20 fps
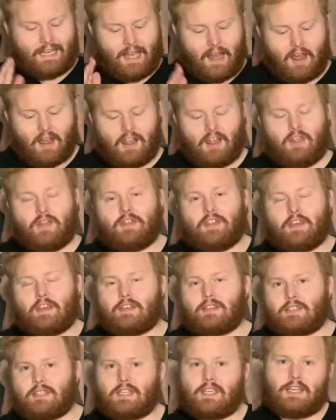
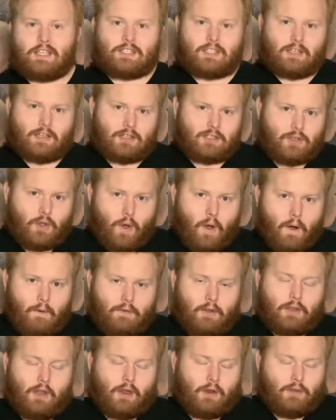this is going to solve a
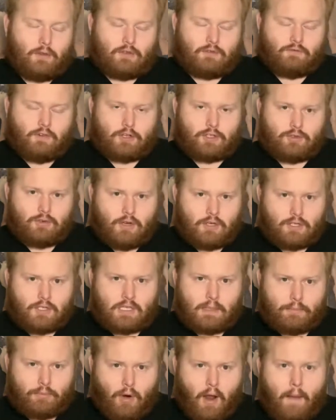lot of those frustrations
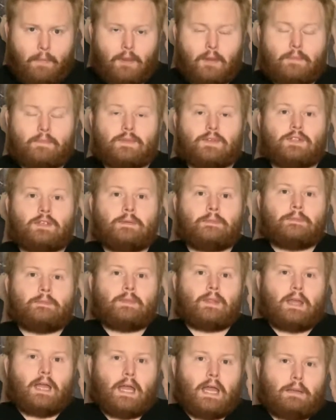and problems
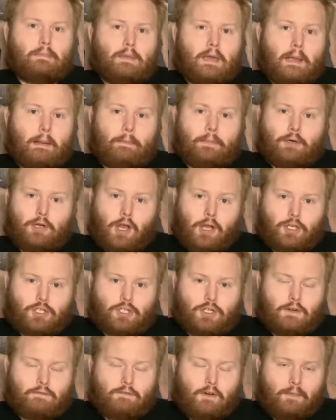and make
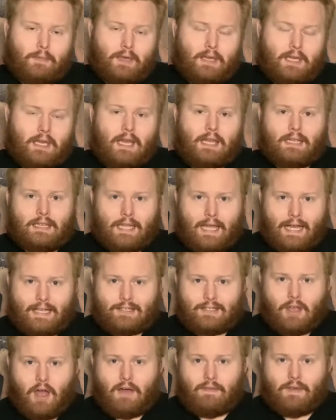production for me
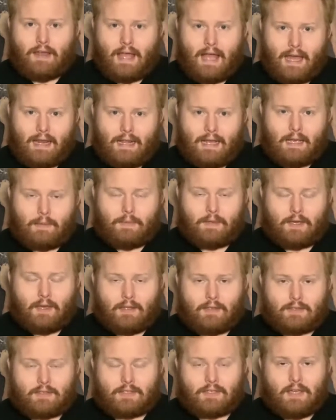less of a headache,
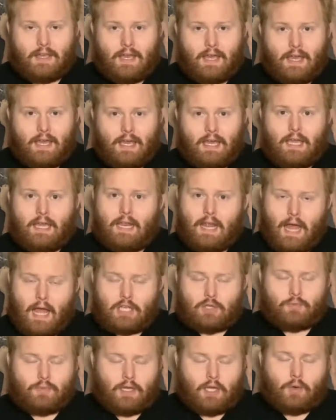because it
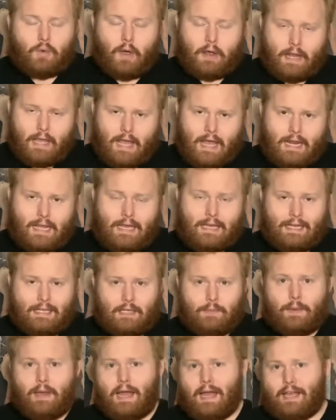has been quite a headache in
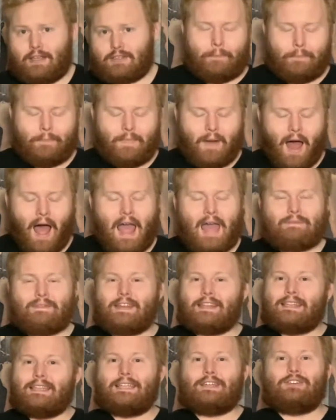the past. I have
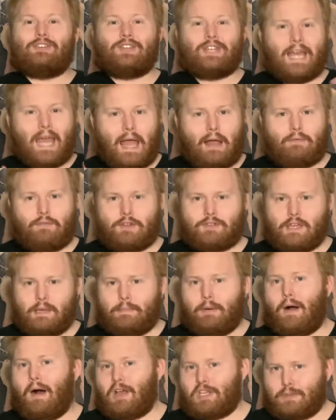had literally everything
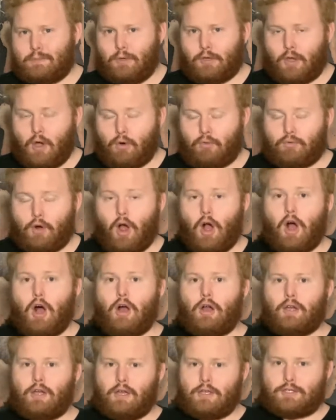possible go
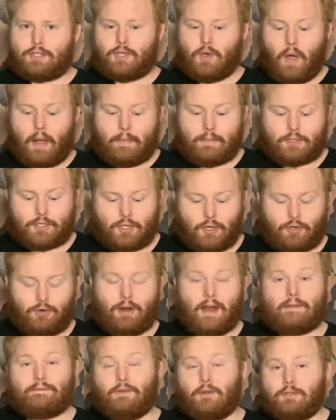wrong, so I'm so
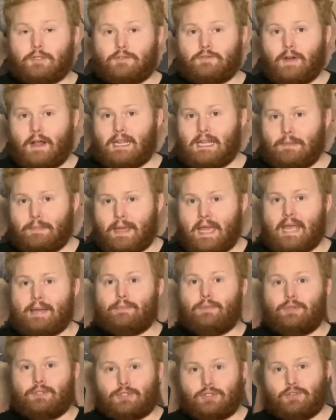grateful to finally be
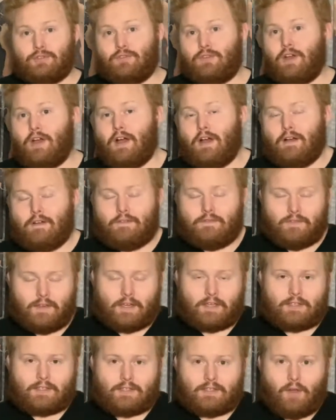able to
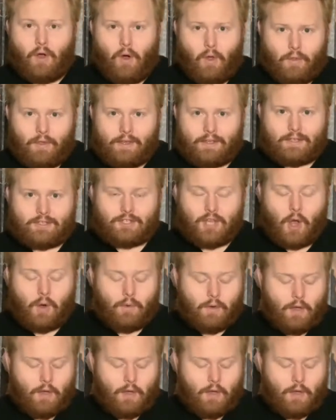fix all this. So,